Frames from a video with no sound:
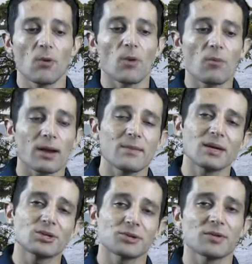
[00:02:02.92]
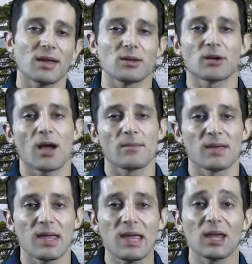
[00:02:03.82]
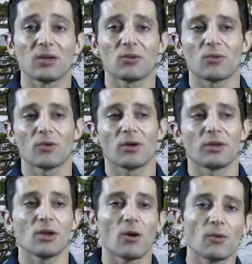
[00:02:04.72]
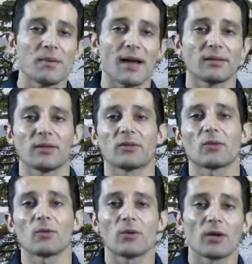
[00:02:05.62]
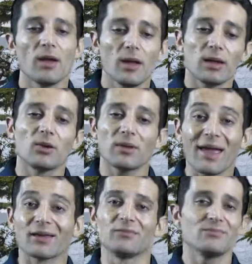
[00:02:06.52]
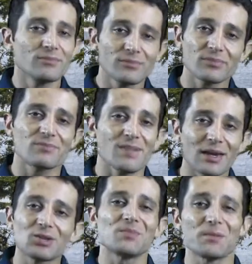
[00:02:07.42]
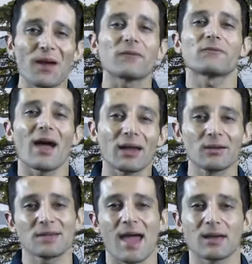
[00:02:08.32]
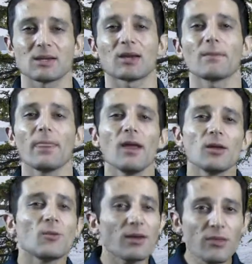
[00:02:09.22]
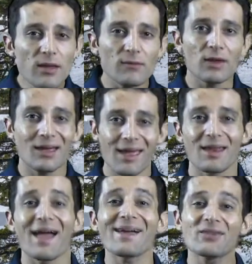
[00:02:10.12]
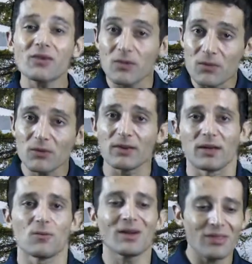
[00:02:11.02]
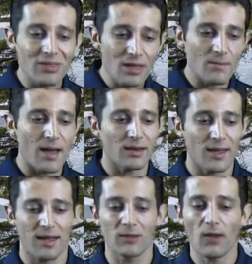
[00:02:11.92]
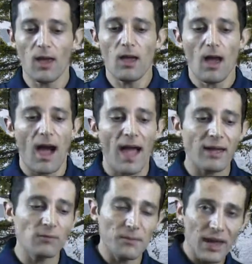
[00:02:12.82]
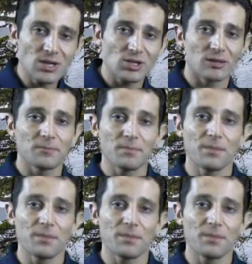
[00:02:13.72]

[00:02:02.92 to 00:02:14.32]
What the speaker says: we want to make sure that you're coming in, or you owe a balance, or, again, management by fire tactic. You want to think of it, again, as a community. You want to think about it as, I have a patient,